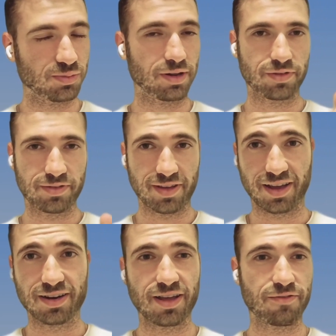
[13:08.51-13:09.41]
but
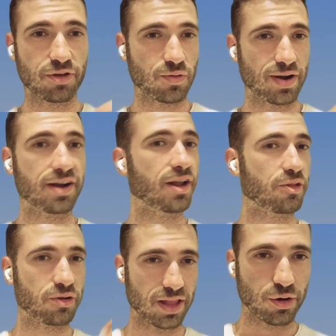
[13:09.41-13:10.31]
if you create
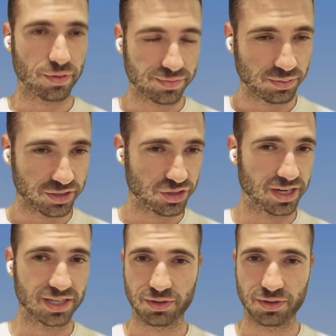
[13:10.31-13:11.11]
another layer of Swiss cheese which